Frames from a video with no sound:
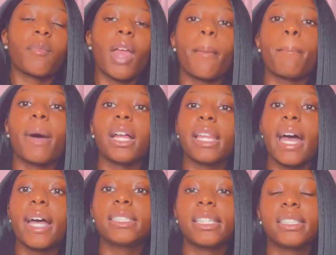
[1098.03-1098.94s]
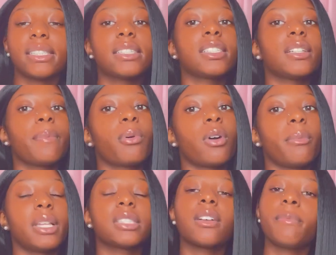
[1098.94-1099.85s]
my lash extension
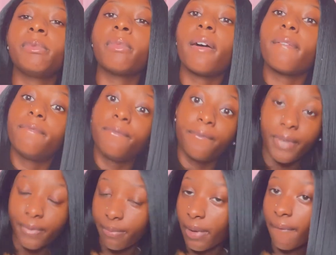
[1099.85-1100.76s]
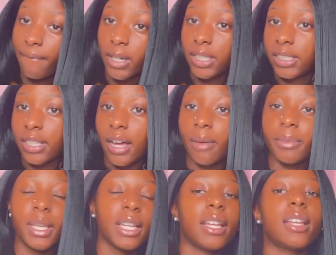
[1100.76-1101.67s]
appointment. It's gonna be my first
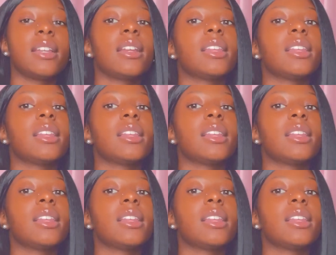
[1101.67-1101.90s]
time getting